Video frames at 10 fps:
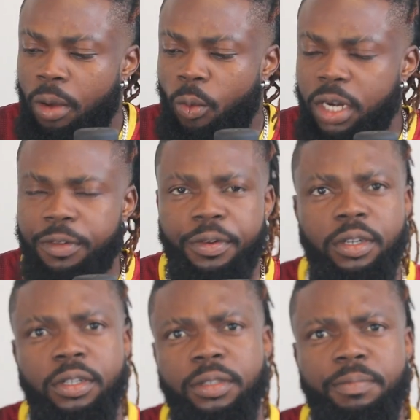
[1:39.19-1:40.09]

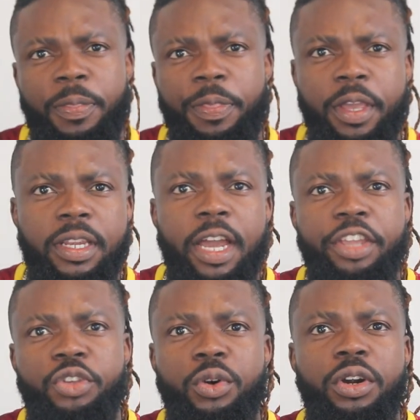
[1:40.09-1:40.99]
whatever thing
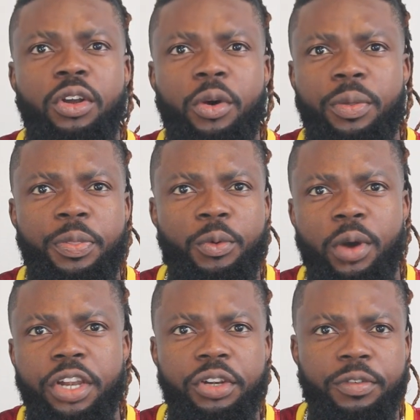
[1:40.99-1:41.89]
that you're going
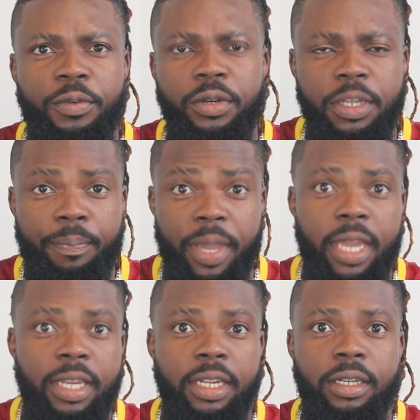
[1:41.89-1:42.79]
through on your phone
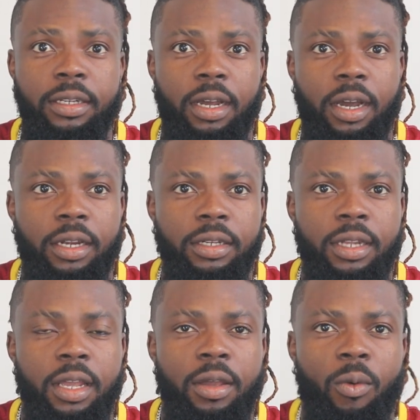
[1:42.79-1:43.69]
depending on